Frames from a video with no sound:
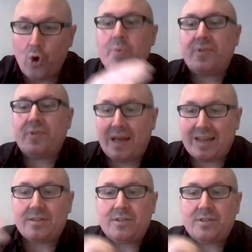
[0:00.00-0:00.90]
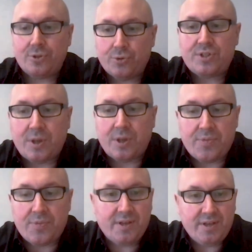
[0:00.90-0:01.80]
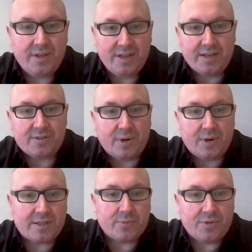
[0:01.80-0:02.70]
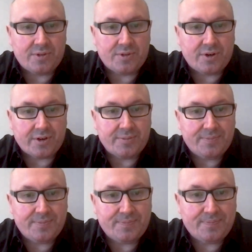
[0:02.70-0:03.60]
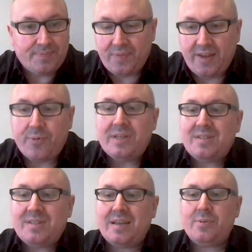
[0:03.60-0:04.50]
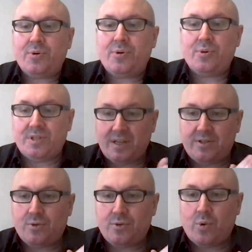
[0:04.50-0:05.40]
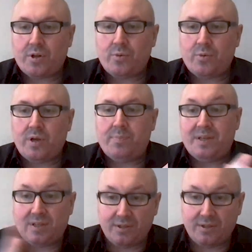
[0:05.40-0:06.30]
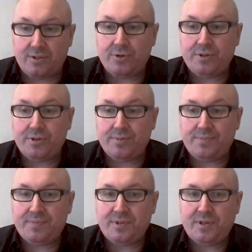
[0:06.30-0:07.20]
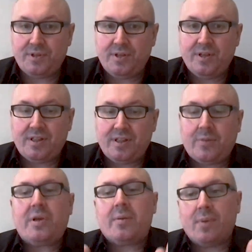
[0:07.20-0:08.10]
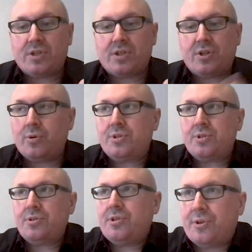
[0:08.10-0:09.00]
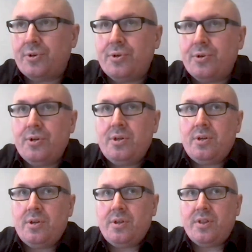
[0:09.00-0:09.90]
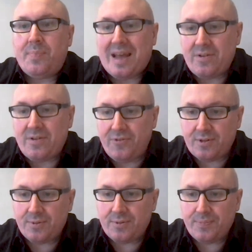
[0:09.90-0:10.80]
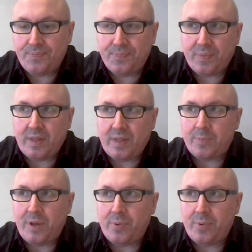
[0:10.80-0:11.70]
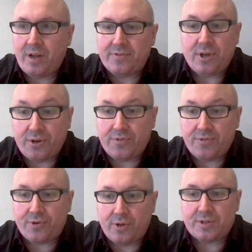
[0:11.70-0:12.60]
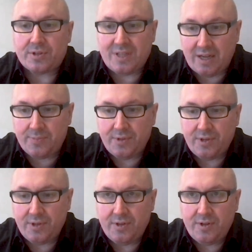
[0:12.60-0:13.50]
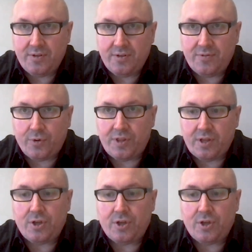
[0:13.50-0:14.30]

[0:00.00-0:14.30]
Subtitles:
hope of getting it to do something in interacting with the target. If we design the process to work the way B cells do it, then we get much closer to the benefits that people have touted for a long time for their